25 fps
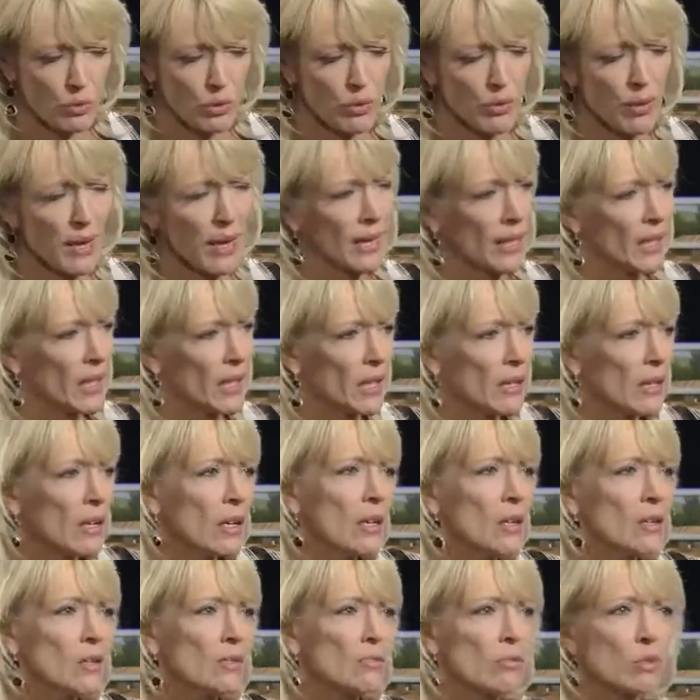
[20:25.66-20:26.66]
there any
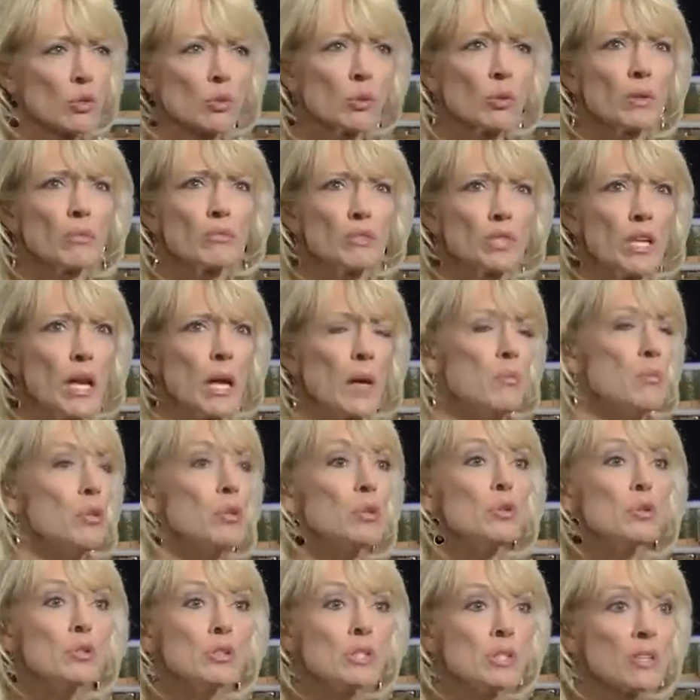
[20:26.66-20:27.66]
sort of
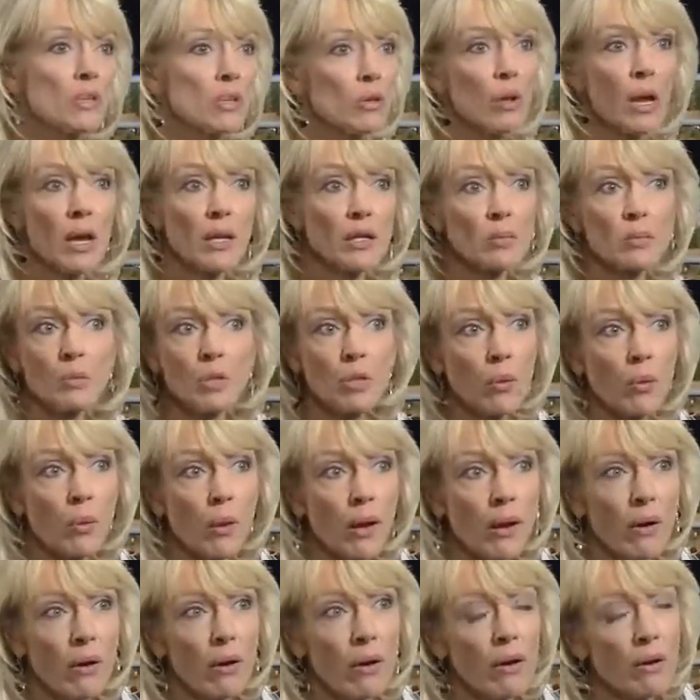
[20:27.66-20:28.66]
taboos that you had to be
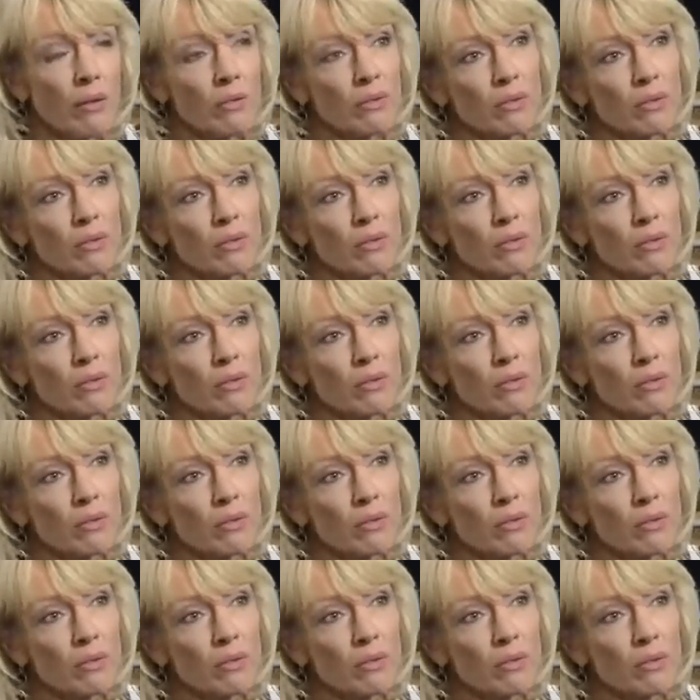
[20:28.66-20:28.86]
aware of?